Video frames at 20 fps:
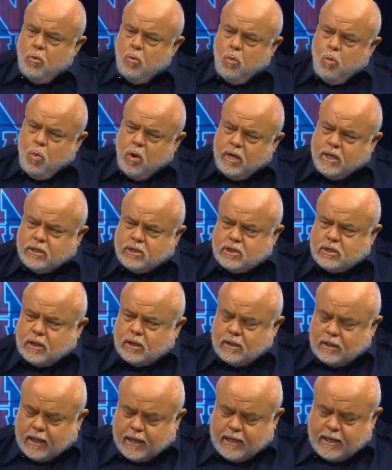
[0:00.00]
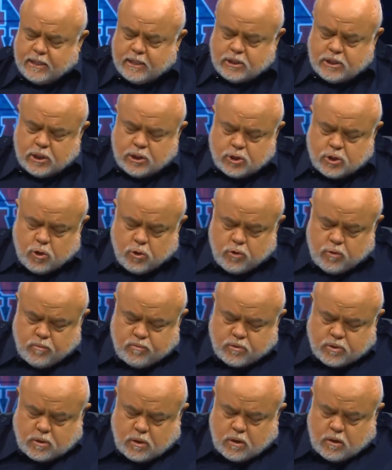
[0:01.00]
what is the latest in
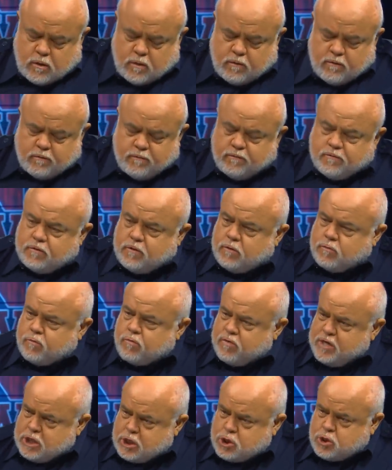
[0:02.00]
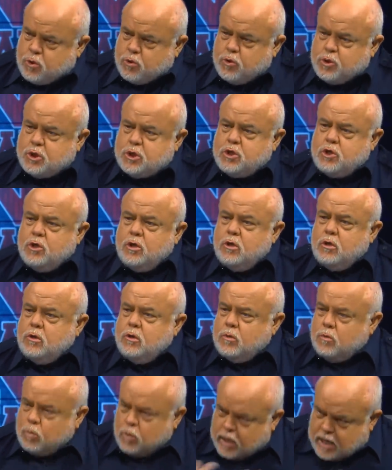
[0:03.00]
terms of the research?
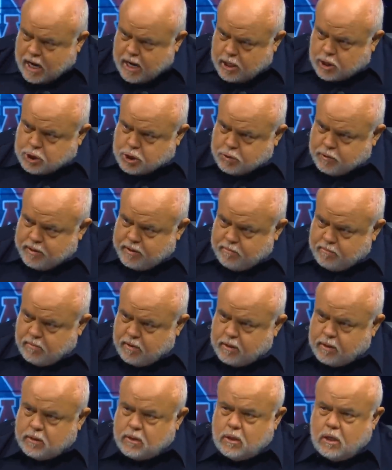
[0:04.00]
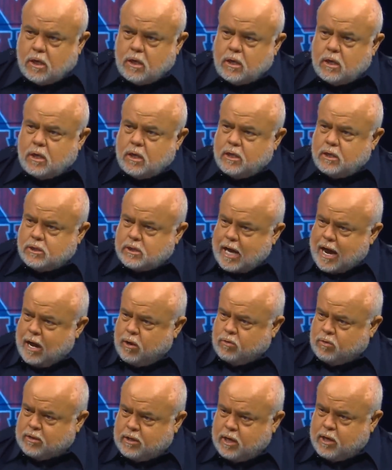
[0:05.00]
What kind of treatment is
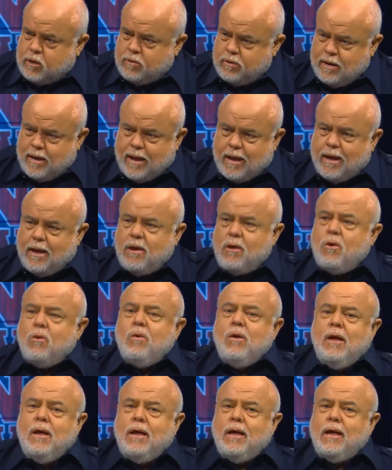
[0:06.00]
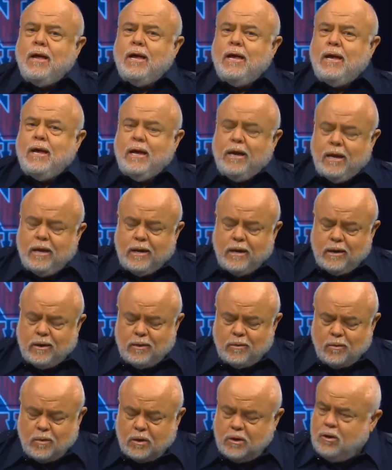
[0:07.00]
out there now,
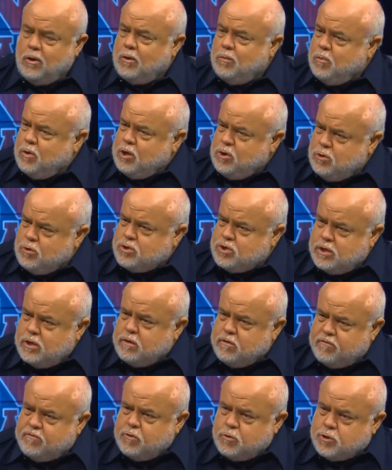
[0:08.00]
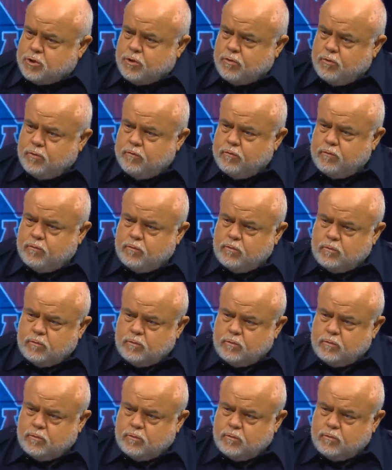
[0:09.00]
and what do you see in the future? Yeah,